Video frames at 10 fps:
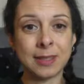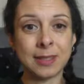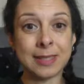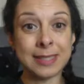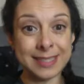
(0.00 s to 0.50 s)

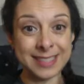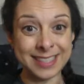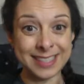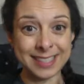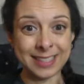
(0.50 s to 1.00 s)

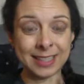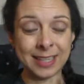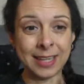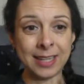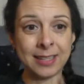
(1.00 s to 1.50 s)

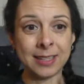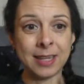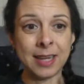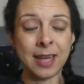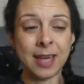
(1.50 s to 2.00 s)
consistently,
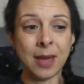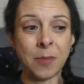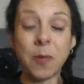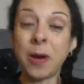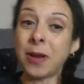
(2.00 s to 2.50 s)

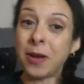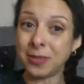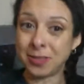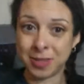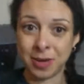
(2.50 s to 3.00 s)
but
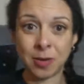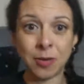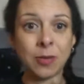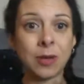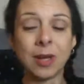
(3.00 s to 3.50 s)

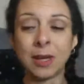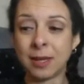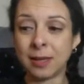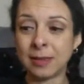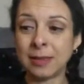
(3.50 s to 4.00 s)
also
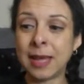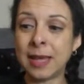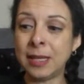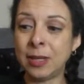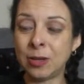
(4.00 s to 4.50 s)

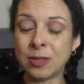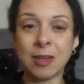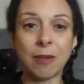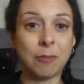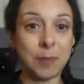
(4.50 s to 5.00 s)
letting
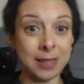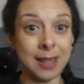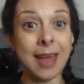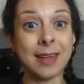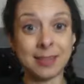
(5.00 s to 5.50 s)
yourself be
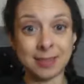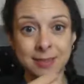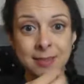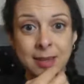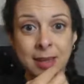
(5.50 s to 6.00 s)
led
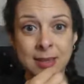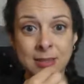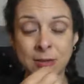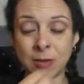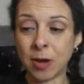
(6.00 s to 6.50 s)

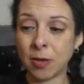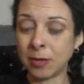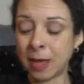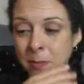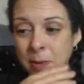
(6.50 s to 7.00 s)
as you go,
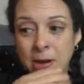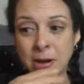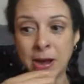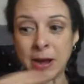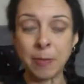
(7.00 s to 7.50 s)
led by your
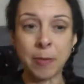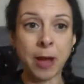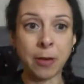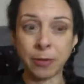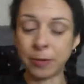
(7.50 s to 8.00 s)
higher
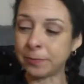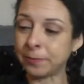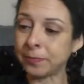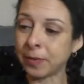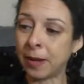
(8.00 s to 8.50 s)
power.
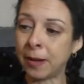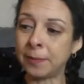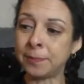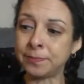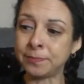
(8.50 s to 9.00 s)

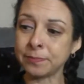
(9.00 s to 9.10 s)
Um,